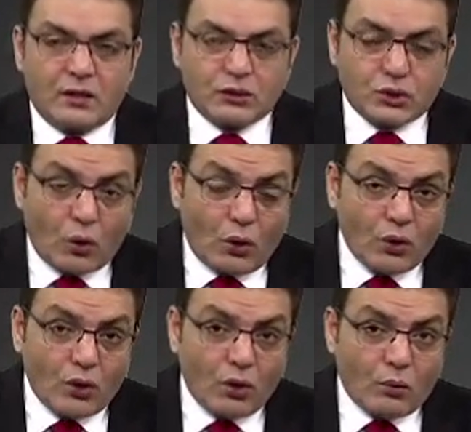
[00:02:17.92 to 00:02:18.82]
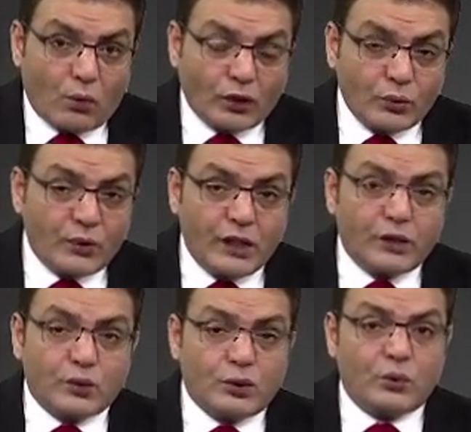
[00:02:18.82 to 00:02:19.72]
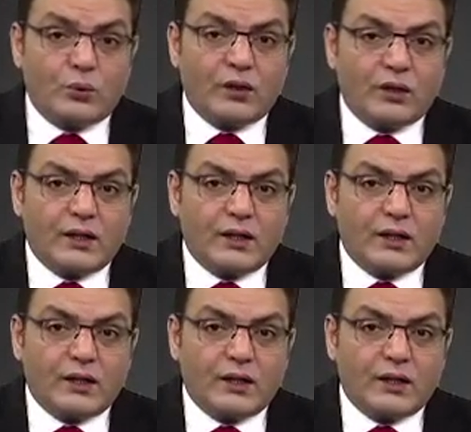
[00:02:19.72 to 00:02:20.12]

So what you need to do